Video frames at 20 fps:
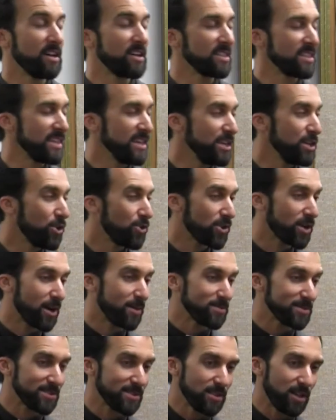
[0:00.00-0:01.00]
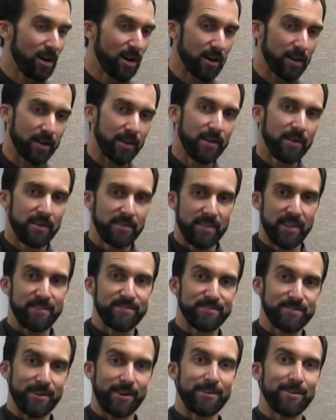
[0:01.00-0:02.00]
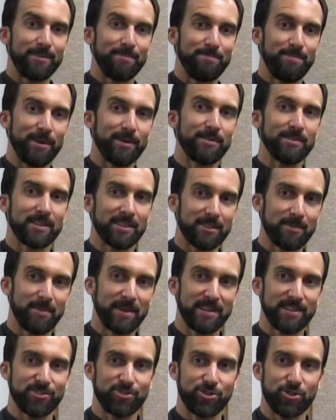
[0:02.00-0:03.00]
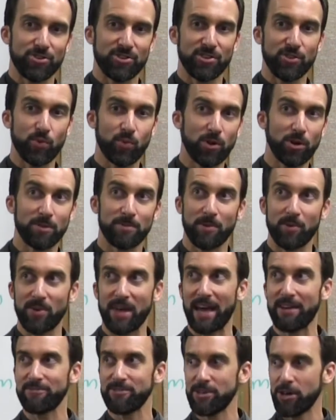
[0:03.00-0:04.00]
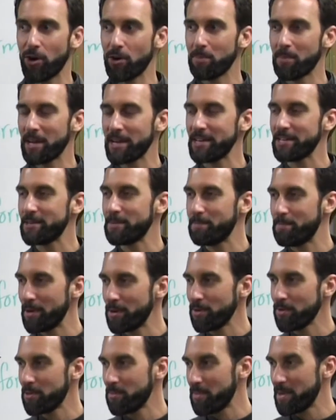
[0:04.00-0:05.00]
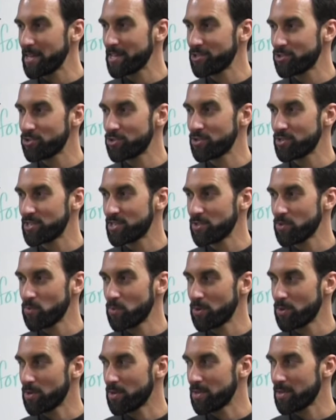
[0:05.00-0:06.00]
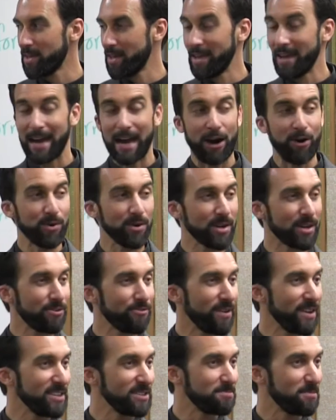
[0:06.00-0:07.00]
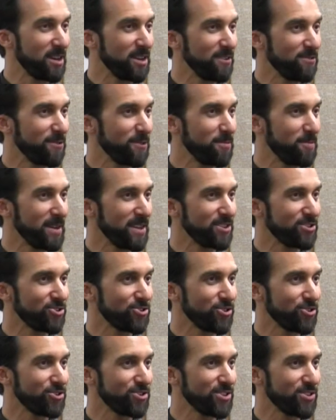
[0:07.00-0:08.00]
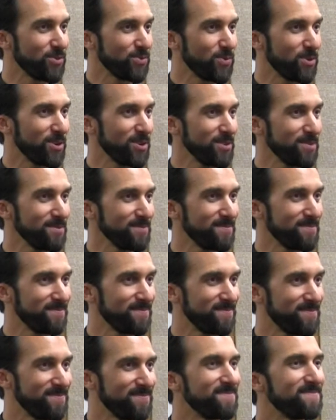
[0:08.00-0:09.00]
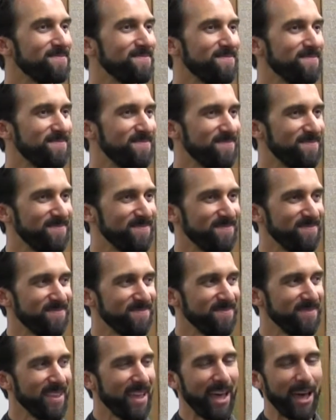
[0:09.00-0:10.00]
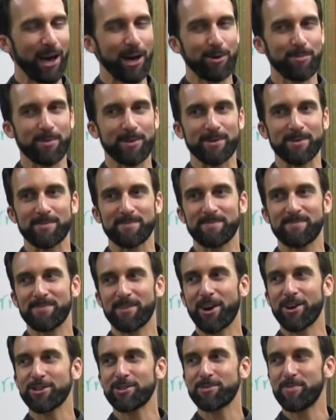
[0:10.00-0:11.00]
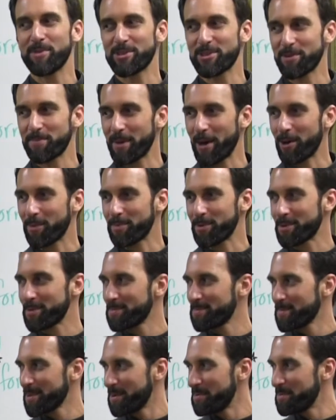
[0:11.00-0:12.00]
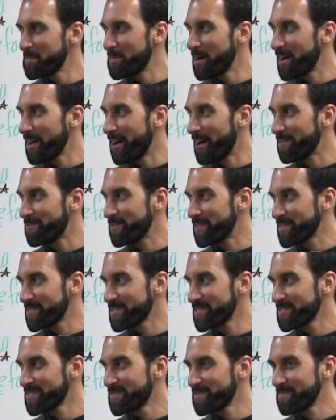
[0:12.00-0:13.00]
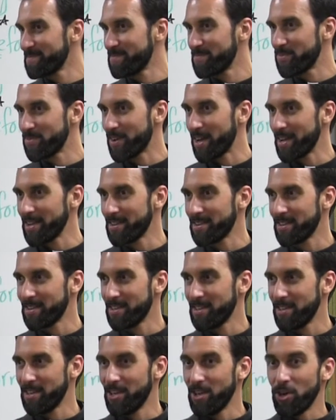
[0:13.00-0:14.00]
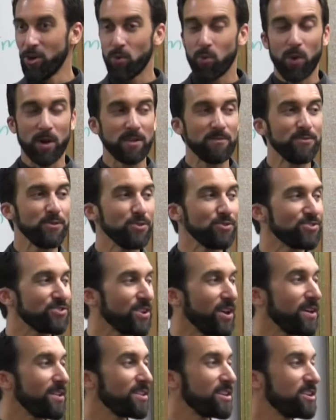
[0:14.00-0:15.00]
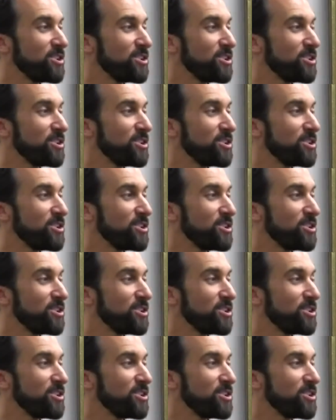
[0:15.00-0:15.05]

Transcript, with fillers: Leo comes along. They started building the biggest church in the world, but we have no money to build the biggest church in the world. How are we going to raise money for the biggest church in the world? Albert, Archbishop Albert, come to my office, right? What if you sell